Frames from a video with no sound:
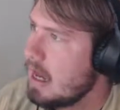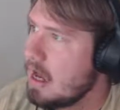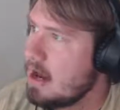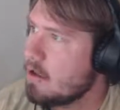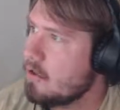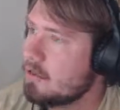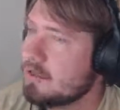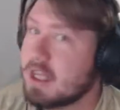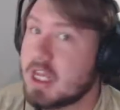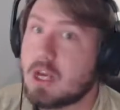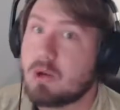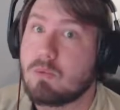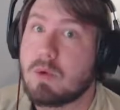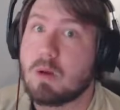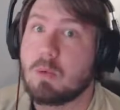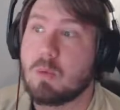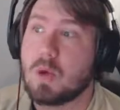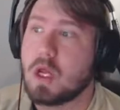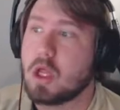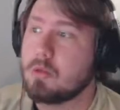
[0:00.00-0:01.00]
I don't think
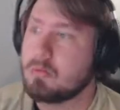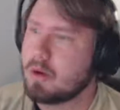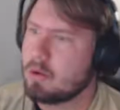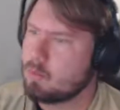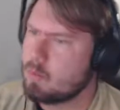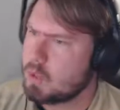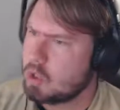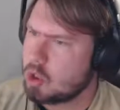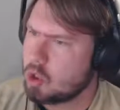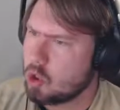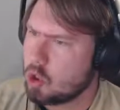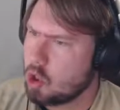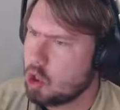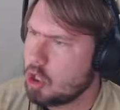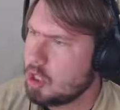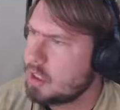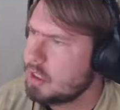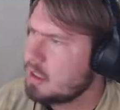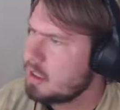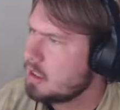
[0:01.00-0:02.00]
we will, but we
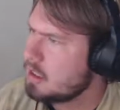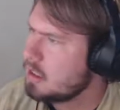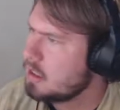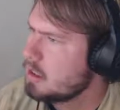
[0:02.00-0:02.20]
could.